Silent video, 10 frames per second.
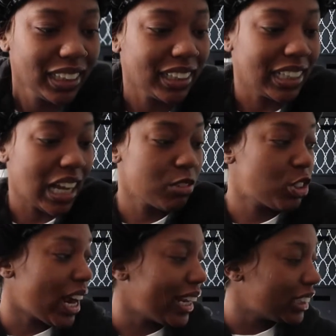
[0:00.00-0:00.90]
i'm
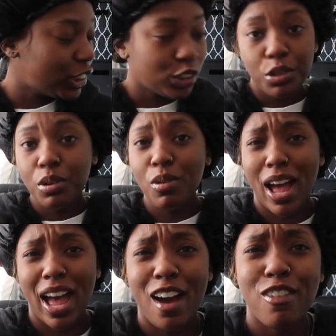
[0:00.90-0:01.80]
trying to
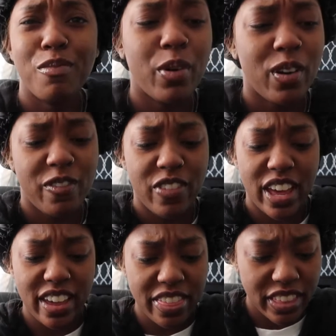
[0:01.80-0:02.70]
have more
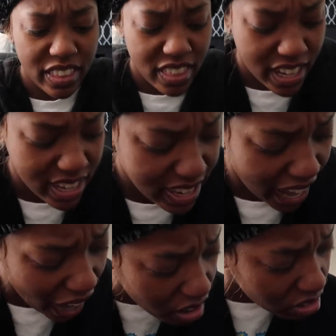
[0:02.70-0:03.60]
faith than
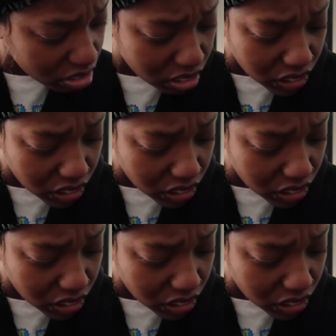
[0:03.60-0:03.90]
doubt